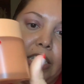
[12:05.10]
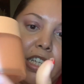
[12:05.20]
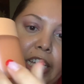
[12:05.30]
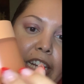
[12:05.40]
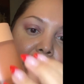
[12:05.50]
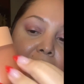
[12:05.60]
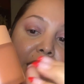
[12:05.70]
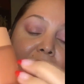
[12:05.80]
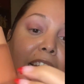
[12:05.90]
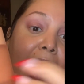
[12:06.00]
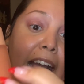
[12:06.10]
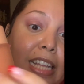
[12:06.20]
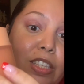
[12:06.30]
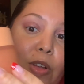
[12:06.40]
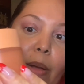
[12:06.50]
It is
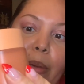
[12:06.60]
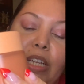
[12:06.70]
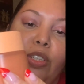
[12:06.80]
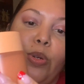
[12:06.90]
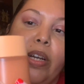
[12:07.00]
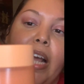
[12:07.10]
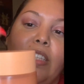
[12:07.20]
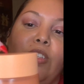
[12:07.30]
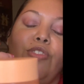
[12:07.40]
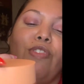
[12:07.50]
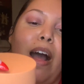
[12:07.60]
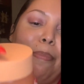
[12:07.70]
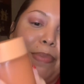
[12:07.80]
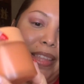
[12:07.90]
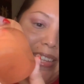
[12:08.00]
glass, so I'll make sure not to
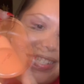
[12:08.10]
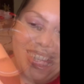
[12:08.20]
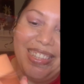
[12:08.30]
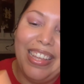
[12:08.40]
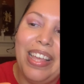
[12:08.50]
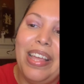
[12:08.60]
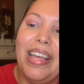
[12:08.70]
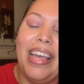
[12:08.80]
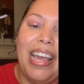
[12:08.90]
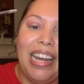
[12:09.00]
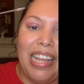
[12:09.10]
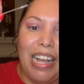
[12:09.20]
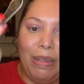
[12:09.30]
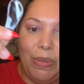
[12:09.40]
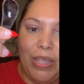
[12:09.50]
drop this. And it
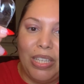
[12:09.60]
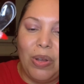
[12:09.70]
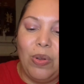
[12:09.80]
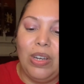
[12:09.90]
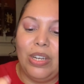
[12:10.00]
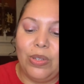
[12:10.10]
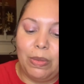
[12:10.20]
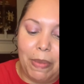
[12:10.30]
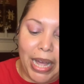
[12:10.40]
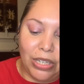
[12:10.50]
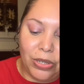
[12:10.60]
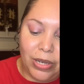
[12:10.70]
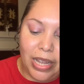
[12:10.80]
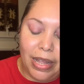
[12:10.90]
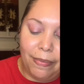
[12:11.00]
comes with its own little
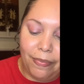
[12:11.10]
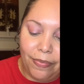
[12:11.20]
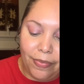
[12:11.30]
spatula.